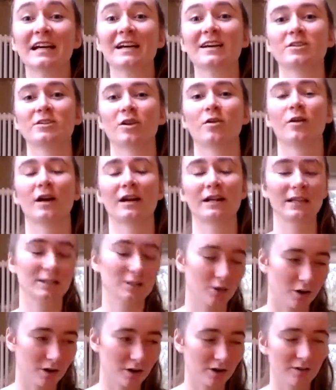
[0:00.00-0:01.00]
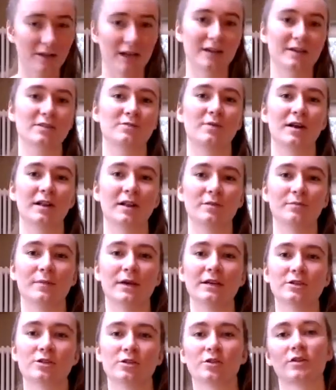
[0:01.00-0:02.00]
So I need to honor that as well and
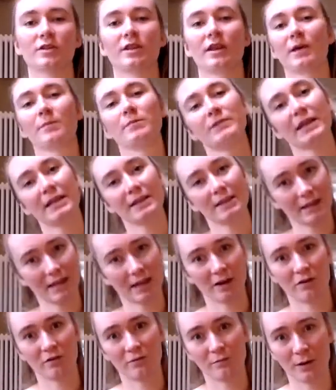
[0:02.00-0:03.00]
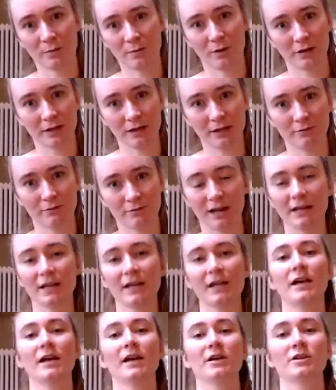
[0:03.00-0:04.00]
make sure that I'm taking care of my body, right?